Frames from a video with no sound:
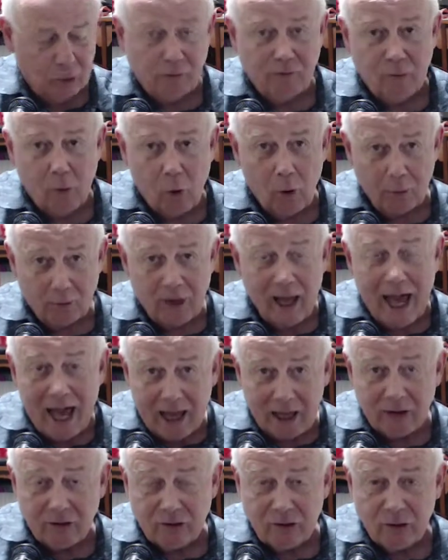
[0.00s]
form
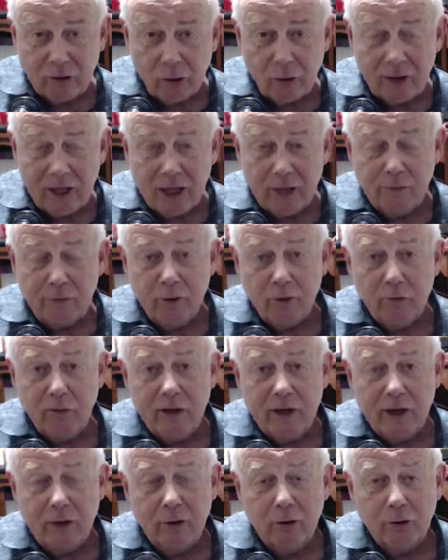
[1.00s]
calluses on the end of your
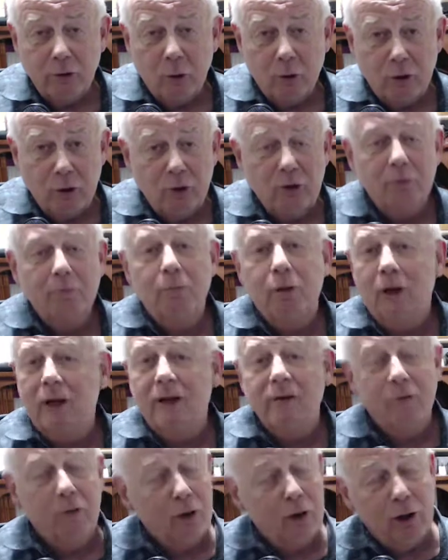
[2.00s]
fingers where you can play
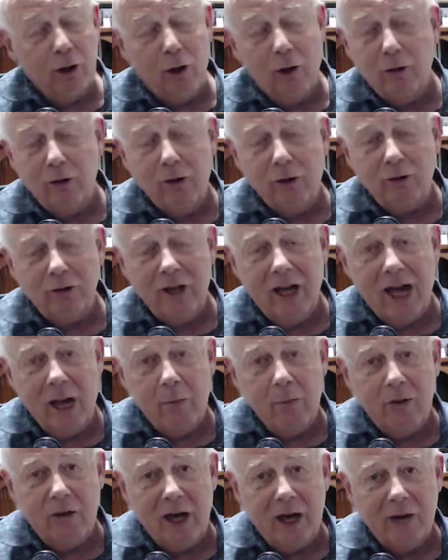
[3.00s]
for a long, long time
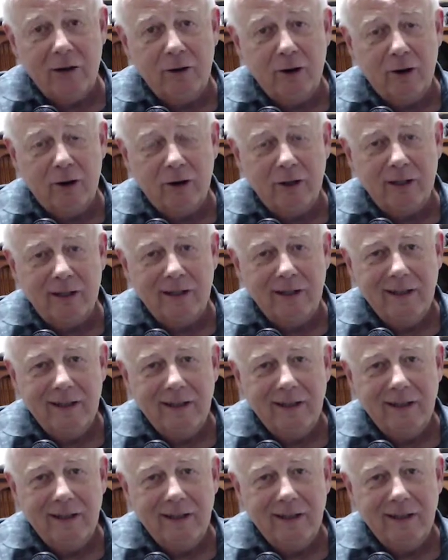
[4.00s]
without it hurting.